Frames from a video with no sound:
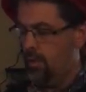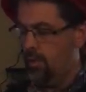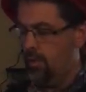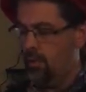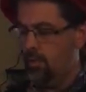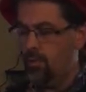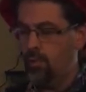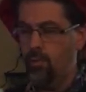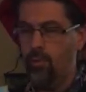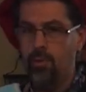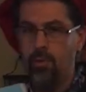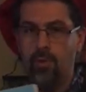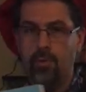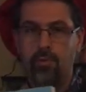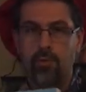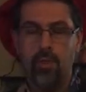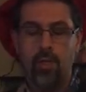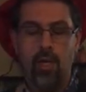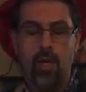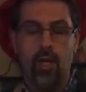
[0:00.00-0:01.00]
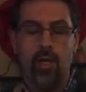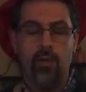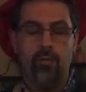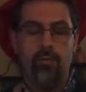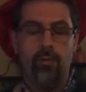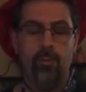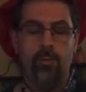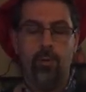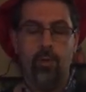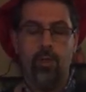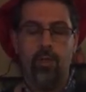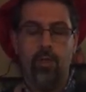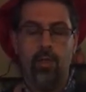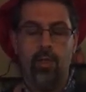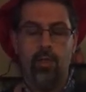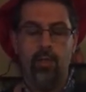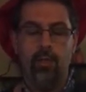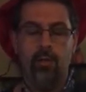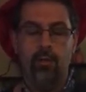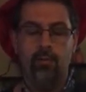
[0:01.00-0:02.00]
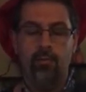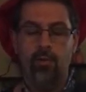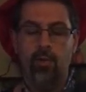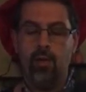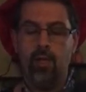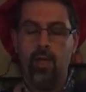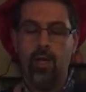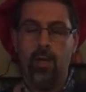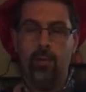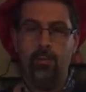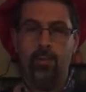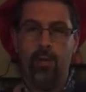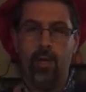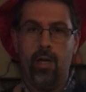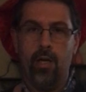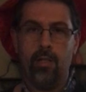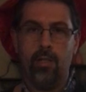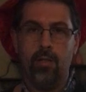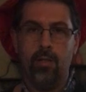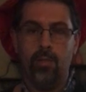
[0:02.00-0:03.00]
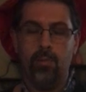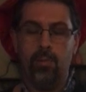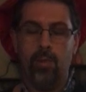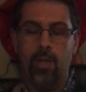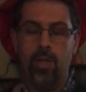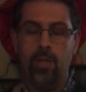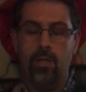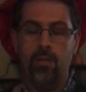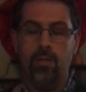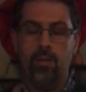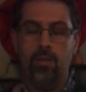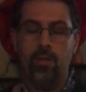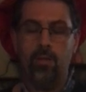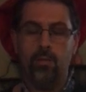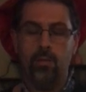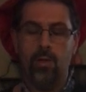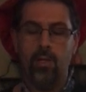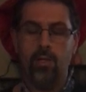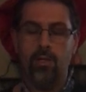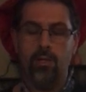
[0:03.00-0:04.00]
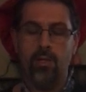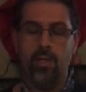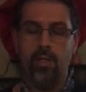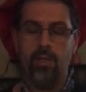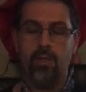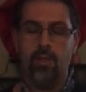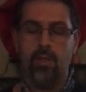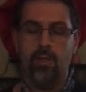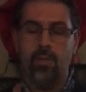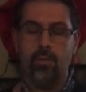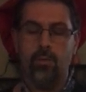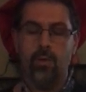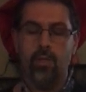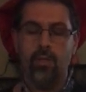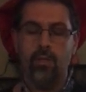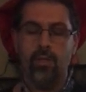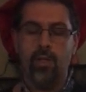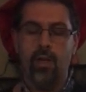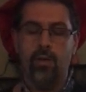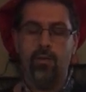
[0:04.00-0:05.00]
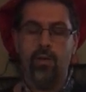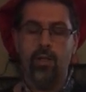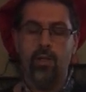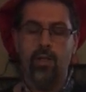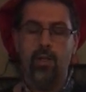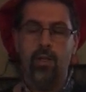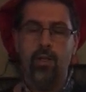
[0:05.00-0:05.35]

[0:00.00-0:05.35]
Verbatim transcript: The Tools of Geography booklet, vocab practice, page 26 and 27.